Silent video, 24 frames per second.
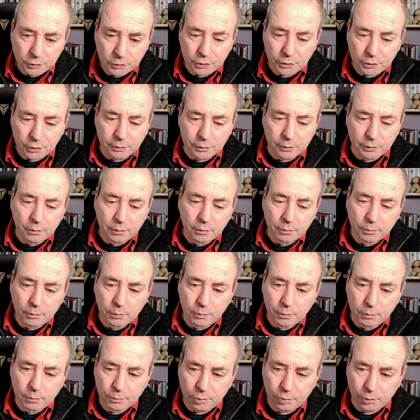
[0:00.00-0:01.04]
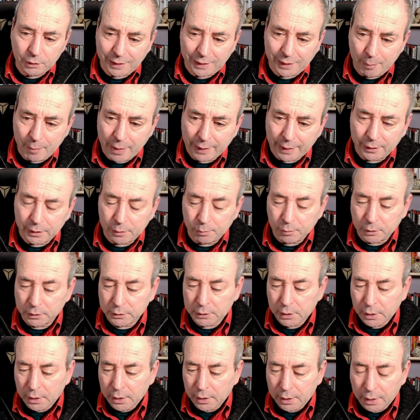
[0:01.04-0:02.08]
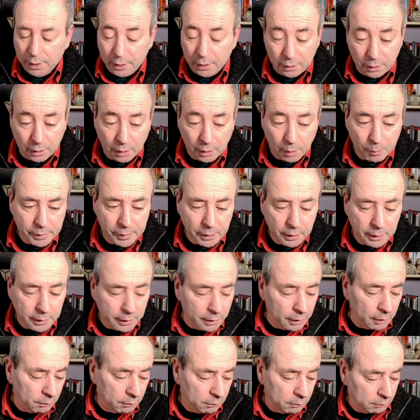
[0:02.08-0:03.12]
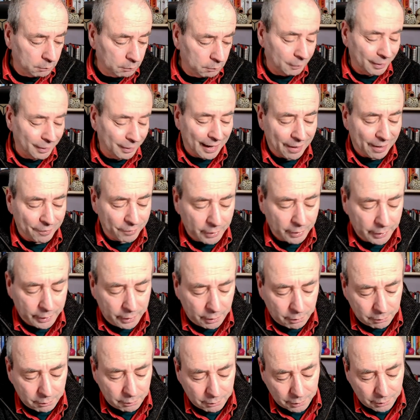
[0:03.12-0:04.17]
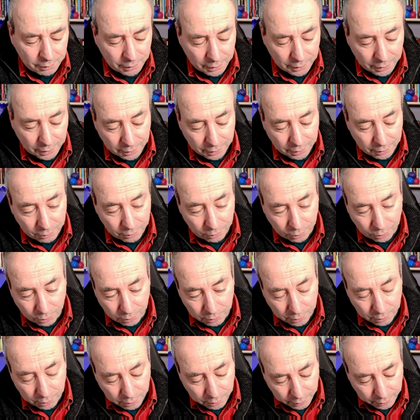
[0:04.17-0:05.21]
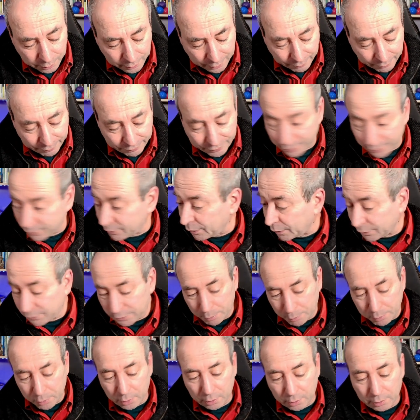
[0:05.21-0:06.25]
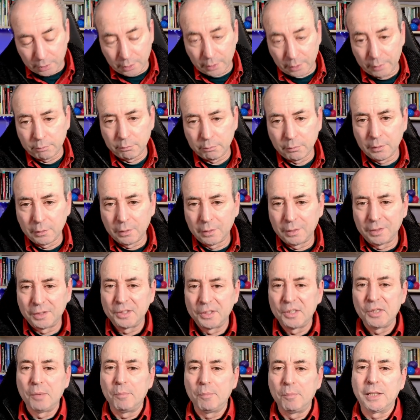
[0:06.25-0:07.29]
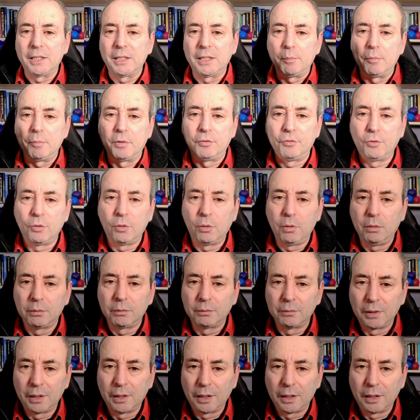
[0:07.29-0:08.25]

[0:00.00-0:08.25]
to project management, and I'll be leaning heavily on that fantastic book that I mentioned before,